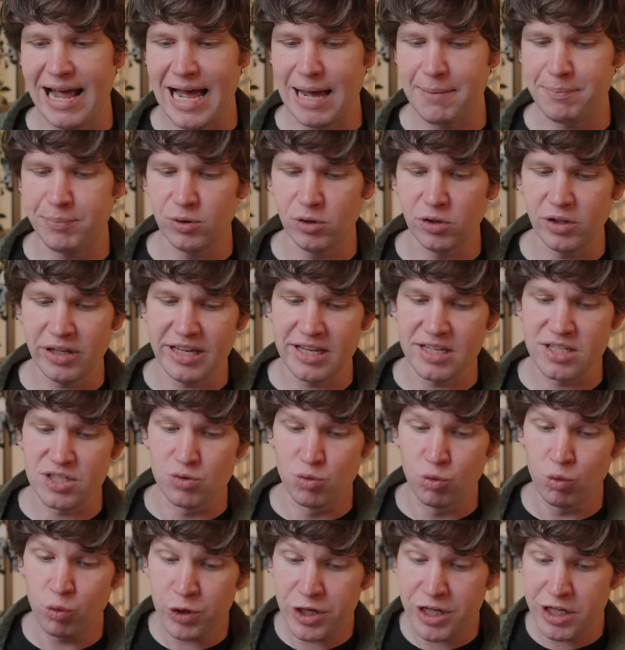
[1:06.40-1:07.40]
Apple is
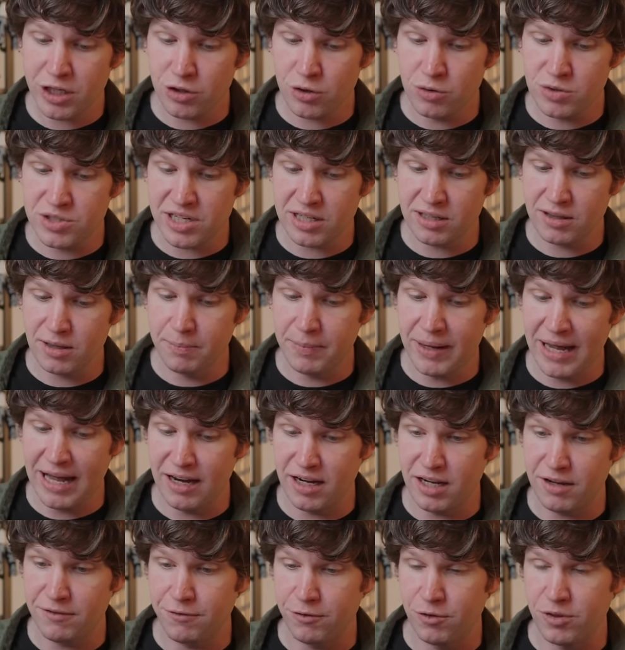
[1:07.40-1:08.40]
reusing the
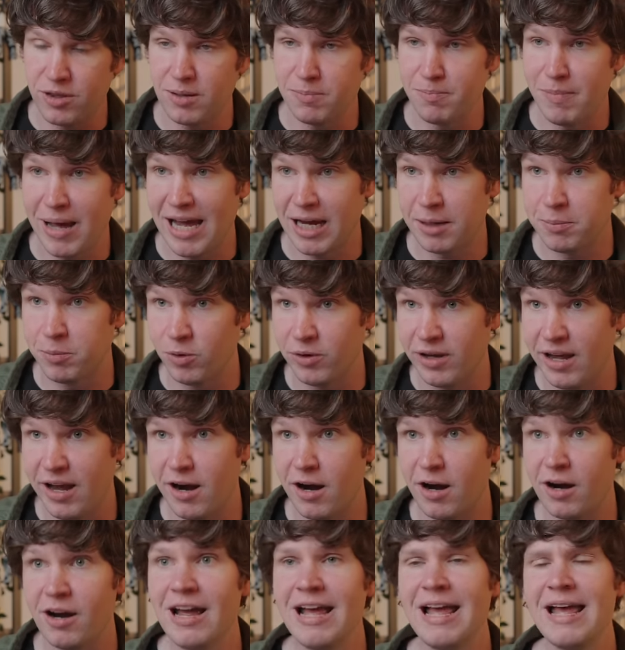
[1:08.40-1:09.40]
body for the MacBook
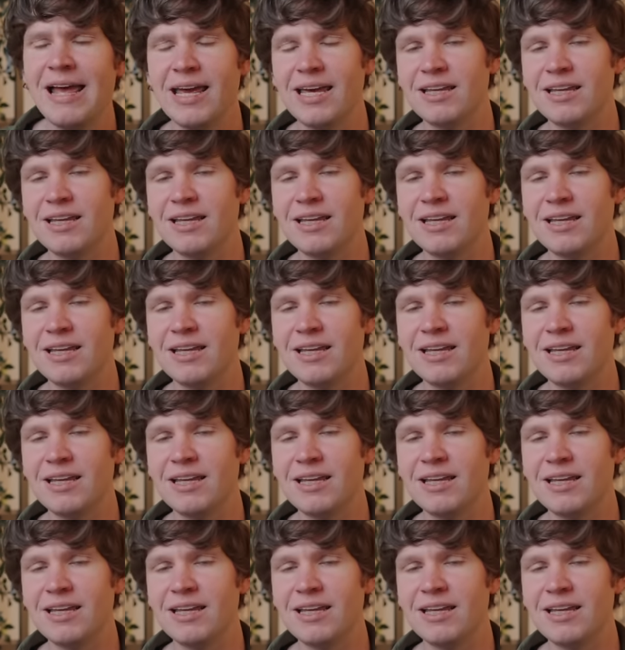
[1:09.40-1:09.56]
Air.